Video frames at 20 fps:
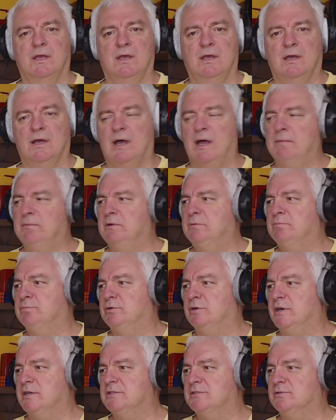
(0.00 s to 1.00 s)
I'm
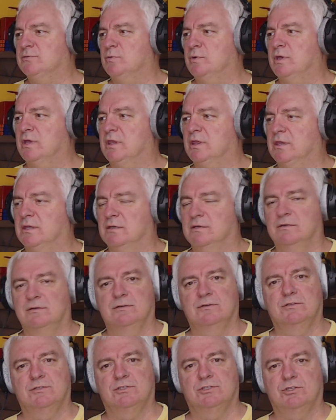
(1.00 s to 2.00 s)
impressed with
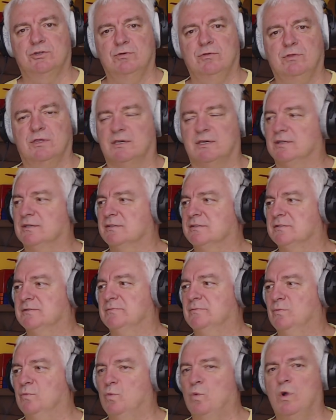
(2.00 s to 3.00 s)
two things.
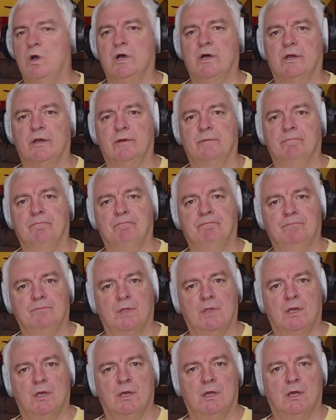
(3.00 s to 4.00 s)
One,
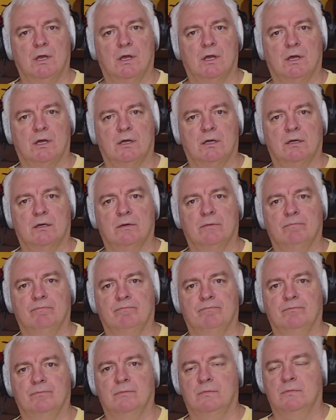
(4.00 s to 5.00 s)
um,
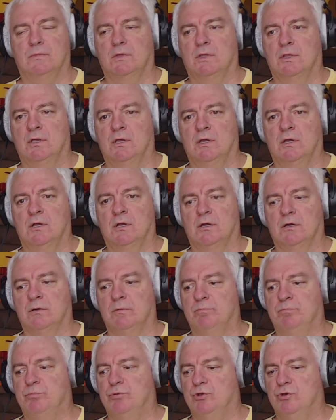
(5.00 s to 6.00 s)
her
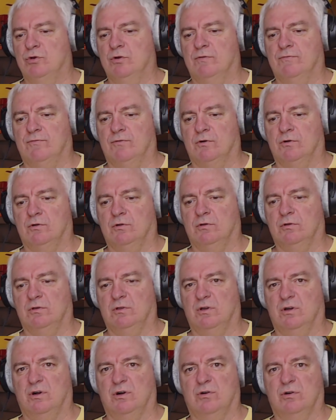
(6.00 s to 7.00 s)
beautiful
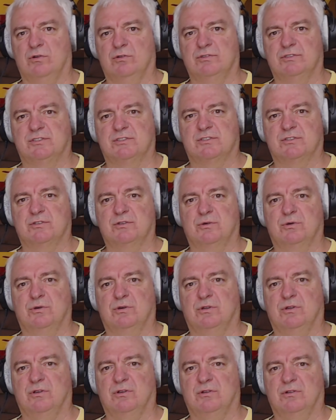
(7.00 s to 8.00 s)
old
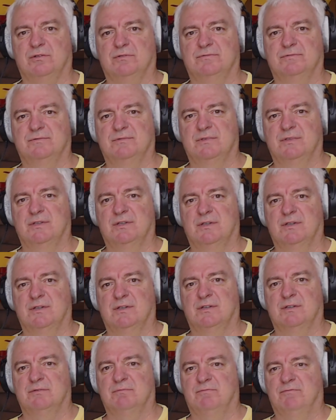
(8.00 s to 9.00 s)
school
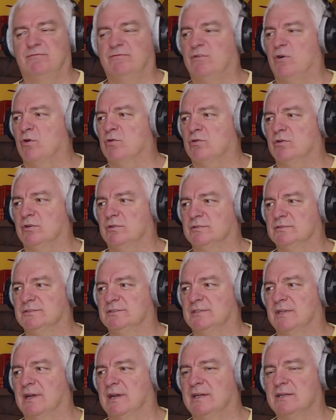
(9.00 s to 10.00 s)
vocals
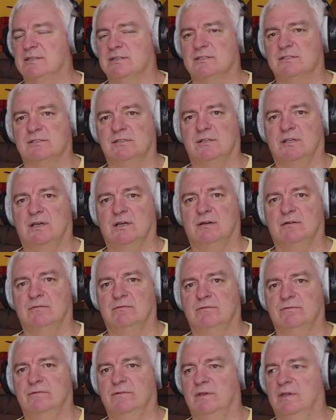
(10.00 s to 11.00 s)
that I just
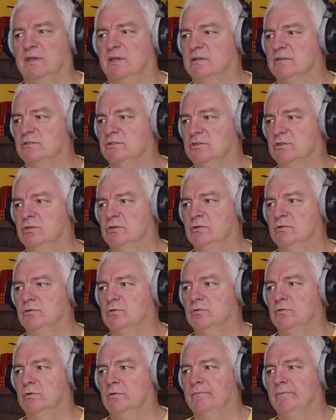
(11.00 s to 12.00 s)
love, and two,